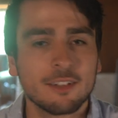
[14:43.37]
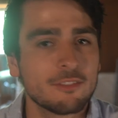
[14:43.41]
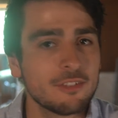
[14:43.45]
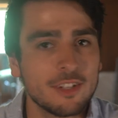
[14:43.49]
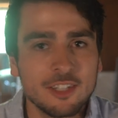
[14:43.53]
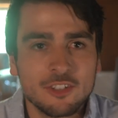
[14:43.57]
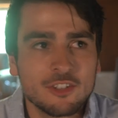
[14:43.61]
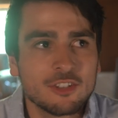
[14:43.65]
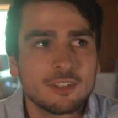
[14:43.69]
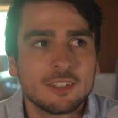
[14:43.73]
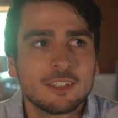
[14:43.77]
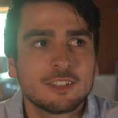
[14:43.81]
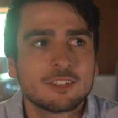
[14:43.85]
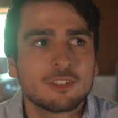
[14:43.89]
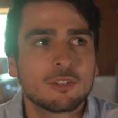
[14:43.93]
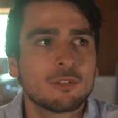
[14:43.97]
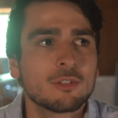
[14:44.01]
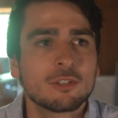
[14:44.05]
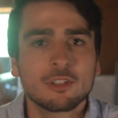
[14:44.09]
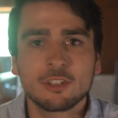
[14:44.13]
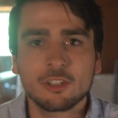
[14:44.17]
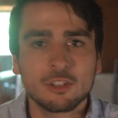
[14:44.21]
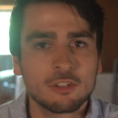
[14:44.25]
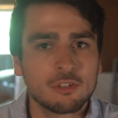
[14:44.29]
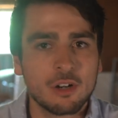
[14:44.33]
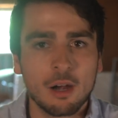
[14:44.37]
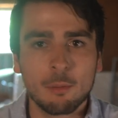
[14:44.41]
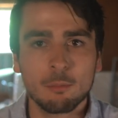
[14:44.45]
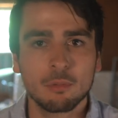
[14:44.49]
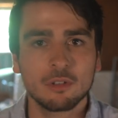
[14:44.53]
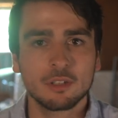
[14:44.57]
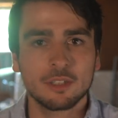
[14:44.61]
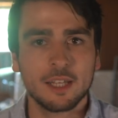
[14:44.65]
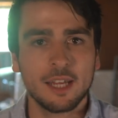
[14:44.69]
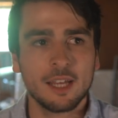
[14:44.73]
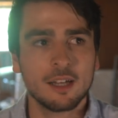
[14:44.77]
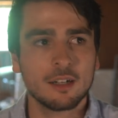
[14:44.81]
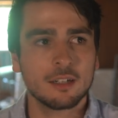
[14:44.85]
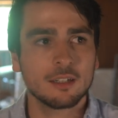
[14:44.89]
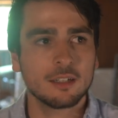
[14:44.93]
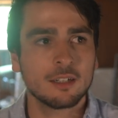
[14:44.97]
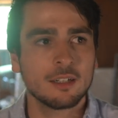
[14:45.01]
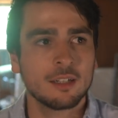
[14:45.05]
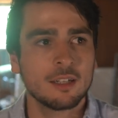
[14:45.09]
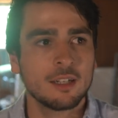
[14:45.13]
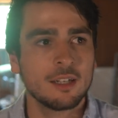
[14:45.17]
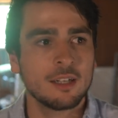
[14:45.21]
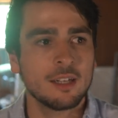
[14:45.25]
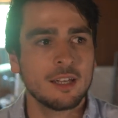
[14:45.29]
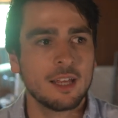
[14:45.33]
Eventually it's all going to crumble down.
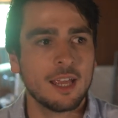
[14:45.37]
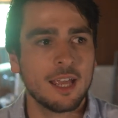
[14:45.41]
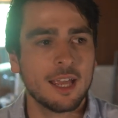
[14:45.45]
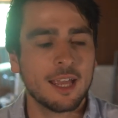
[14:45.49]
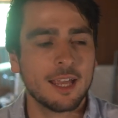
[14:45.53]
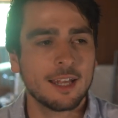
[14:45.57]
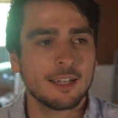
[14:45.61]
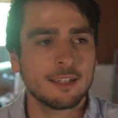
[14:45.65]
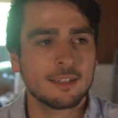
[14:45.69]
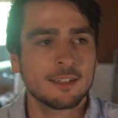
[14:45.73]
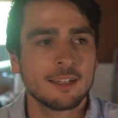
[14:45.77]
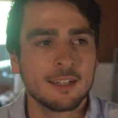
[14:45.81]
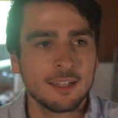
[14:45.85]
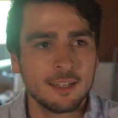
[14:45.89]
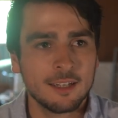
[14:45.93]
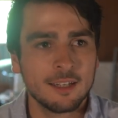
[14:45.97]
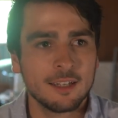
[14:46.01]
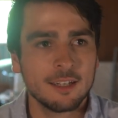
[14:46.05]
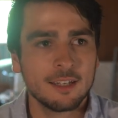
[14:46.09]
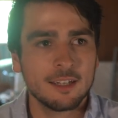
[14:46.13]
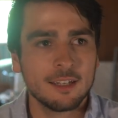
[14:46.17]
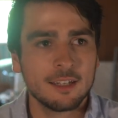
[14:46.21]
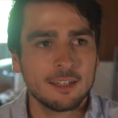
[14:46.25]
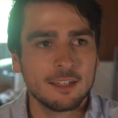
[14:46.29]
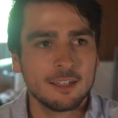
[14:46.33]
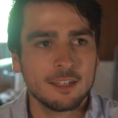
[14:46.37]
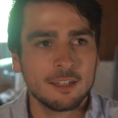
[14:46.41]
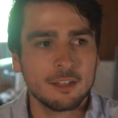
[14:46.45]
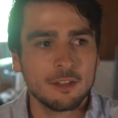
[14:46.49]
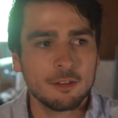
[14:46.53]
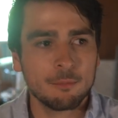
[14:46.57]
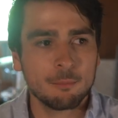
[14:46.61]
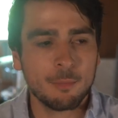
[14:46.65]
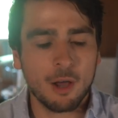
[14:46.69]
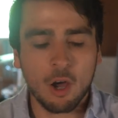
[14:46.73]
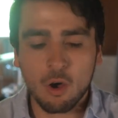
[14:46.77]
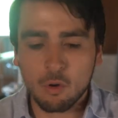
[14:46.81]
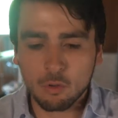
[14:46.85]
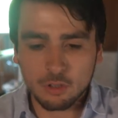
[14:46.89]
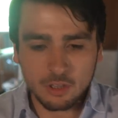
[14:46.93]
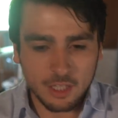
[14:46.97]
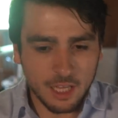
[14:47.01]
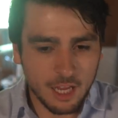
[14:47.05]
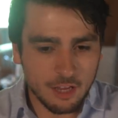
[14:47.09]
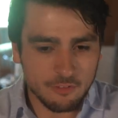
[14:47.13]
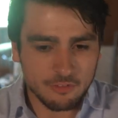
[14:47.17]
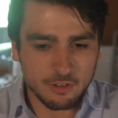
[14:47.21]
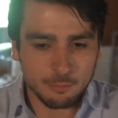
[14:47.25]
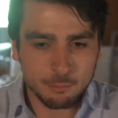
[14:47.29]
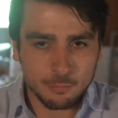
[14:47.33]
And my whole
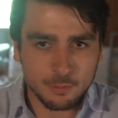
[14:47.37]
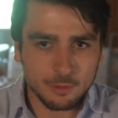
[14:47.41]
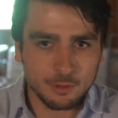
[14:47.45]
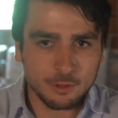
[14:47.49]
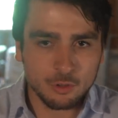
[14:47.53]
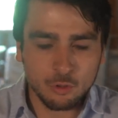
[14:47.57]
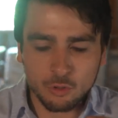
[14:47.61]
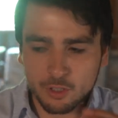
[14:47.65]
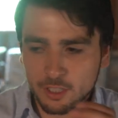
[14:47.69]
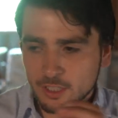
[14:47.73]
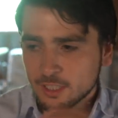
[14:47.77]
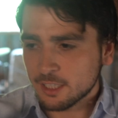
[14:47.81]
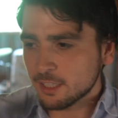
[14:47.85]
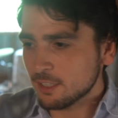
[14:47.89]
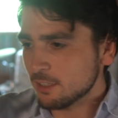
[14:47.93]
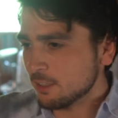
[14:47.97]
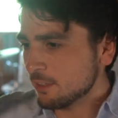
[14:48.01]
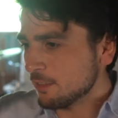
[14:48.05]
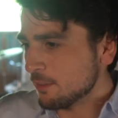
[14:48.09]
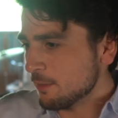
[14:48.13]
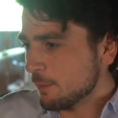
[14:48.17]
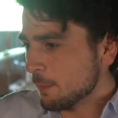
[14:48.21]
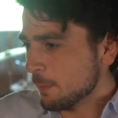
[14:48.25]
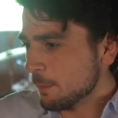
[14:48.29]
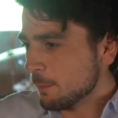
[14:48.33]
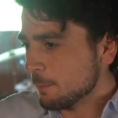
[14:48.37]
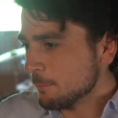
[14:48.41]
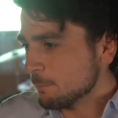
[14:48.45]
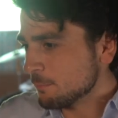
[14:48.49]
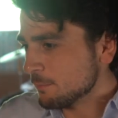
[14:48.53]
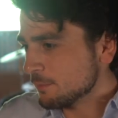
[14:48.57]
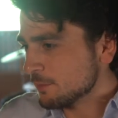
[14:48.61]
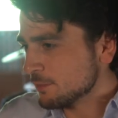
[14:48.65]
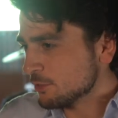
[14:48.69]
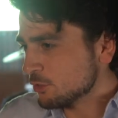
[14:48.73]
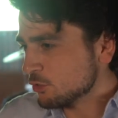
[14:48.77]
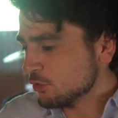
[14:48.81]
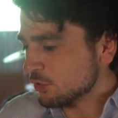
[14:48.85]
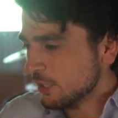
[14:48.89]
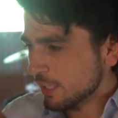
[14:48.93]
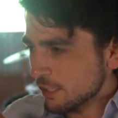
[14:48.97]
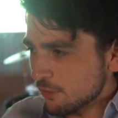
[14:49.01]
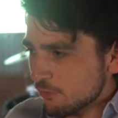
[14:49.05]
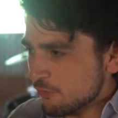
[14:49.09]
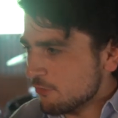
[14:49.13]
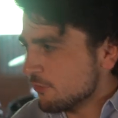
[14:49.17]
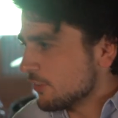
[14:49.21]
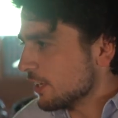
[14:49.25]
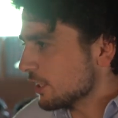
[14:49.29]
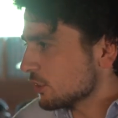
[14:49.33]
life I'm looking at trying to
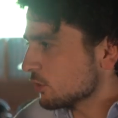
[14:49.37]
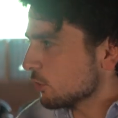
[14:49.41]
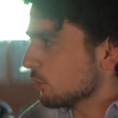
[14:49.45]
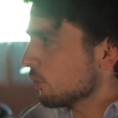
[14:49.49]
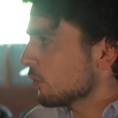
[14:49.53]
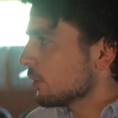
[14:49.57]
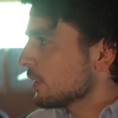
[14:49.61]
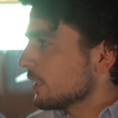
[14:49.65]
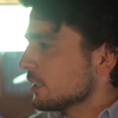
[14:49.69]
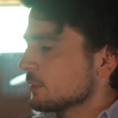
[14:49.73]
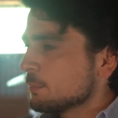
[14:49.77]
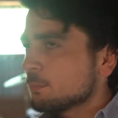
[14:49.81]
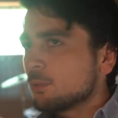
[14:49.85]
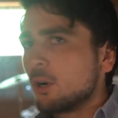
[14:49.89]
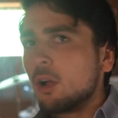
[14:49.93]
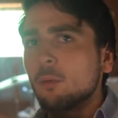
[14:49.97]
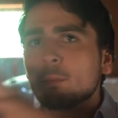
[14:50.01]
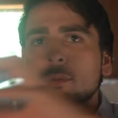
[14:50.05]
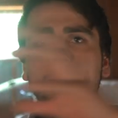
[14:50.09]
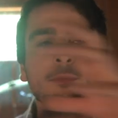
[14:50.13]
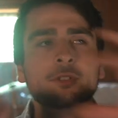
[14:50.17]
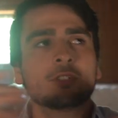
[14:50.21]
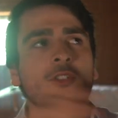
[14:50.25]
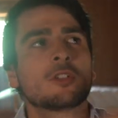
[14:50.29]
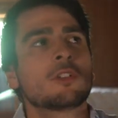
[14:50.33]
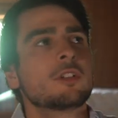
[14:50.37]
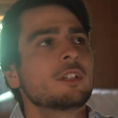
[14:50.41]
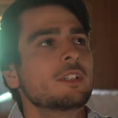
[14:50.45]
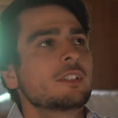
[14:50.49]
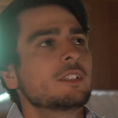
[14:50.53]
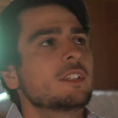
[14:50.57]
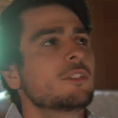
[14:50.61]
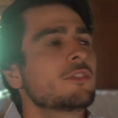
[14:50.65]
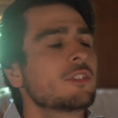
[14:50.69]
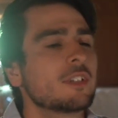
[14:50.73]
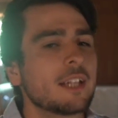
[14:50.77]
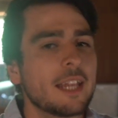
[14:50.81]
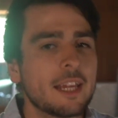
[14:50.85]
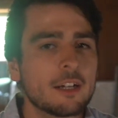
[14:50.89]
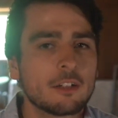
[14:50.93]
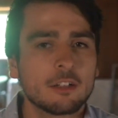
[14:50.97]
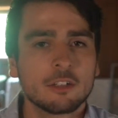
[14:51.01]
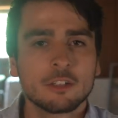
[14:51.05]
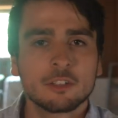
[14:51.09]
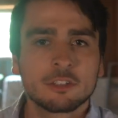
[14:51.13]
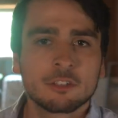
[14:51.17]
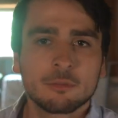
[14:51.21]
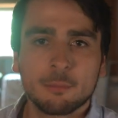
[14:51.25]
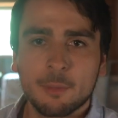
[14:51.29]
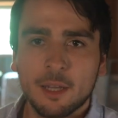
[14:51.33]
fix all these problems in all these different
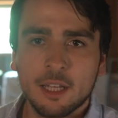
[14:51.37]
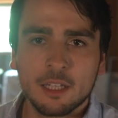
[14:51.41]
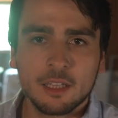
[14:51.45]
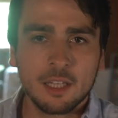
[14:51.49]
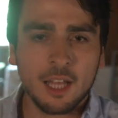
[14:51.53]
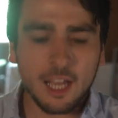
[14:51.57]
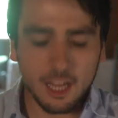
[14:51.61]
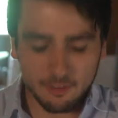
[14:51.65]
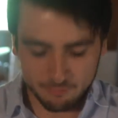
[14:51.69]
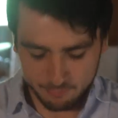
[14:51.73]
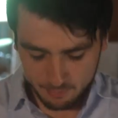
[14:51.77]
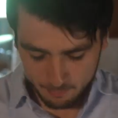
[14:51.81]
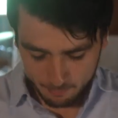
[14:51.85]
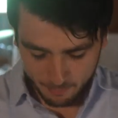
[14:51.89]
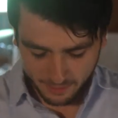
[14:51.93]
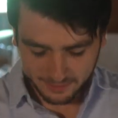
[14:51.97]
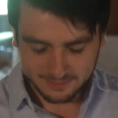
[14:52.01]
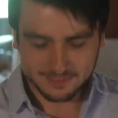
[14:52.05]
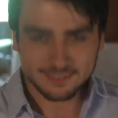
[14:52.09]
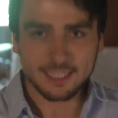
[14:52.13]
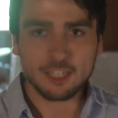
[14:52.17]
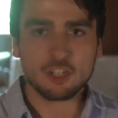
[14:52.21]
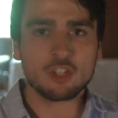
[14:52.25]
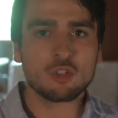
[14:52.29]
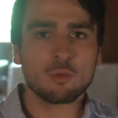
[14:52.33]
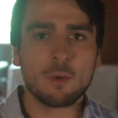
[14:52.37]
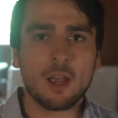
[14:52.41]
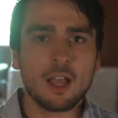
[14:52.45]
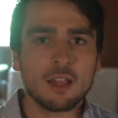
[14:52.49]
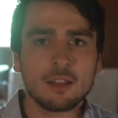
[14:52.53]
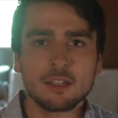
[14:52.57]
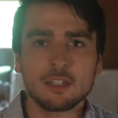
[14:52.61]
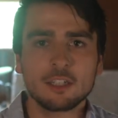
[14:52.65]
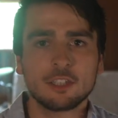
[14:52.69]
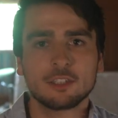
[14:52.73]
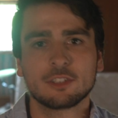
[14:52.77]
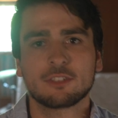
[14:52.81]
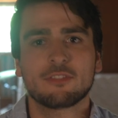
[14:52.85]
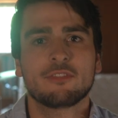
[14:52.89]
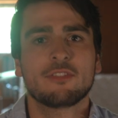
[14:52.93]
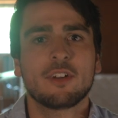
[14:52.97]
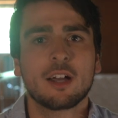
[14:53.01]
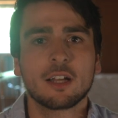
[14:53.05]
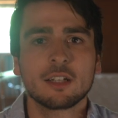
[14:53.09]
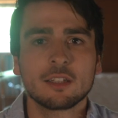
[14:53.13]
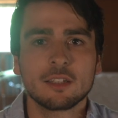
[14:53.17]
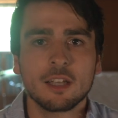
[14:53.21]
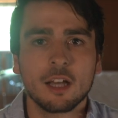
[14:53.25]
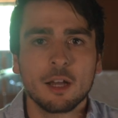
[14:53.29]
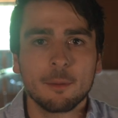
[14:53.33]
areas of my life, but my sexuality is
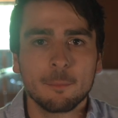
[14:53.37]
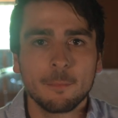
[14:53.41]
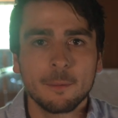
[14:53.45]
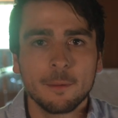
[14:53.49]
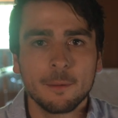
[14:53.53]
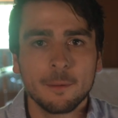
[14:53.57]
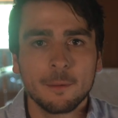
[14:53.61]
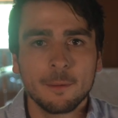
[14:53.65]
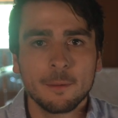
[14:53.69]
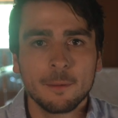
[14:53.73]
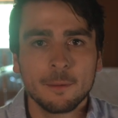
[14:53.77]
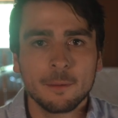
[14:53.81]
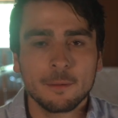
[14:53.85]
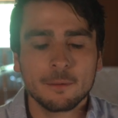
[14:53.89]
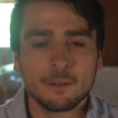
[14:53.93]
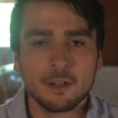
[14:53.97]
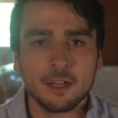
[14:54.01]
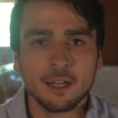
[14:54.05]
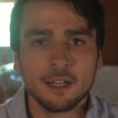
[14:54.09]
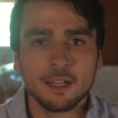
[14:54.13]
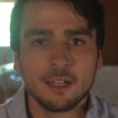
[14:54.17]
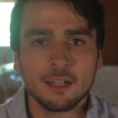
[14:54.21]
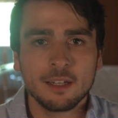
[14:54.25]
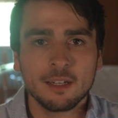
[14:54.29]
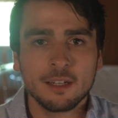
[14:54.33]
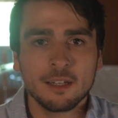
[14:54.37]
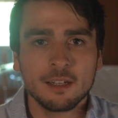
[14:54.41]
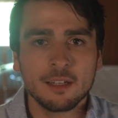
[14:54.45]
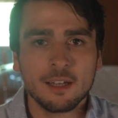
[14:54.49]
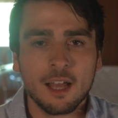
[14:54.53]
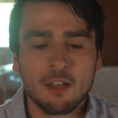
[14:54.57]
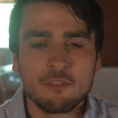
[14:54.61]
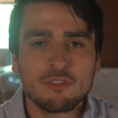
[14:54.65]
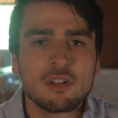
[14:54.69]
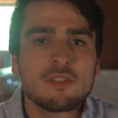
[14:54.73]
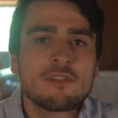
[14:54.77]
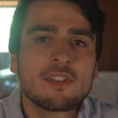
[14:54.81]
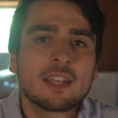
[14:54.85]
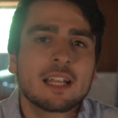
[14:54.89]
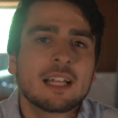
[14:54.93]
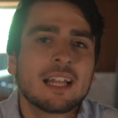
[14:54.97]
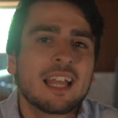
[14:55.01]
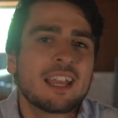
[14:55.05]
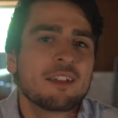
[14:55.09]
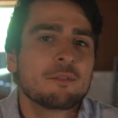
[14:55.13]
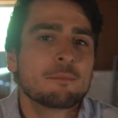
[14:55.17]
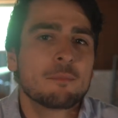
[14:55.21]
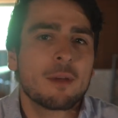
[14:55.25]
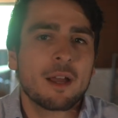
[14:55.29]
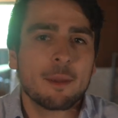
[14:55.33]
fucked up, right? I haven't even
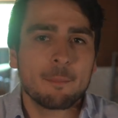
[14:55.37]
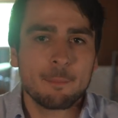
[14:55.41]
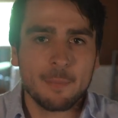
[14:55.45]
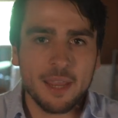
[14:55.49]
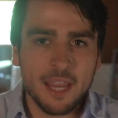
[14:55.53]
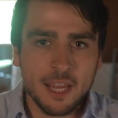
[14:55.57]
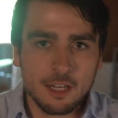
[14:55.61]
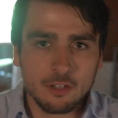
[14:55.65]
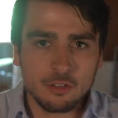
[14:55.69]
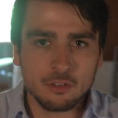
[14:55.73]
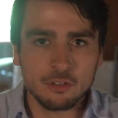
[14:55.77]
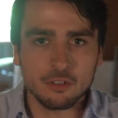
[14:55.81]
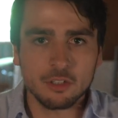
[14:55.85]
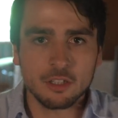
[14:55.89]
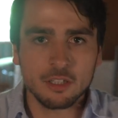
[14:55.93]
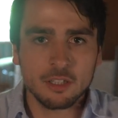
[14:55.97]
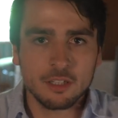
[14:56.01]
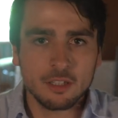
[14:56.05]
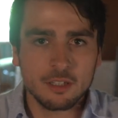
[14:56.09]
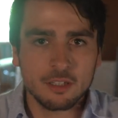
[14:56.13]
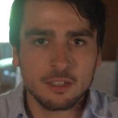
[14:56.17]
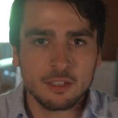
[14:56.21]
claimed my manhood.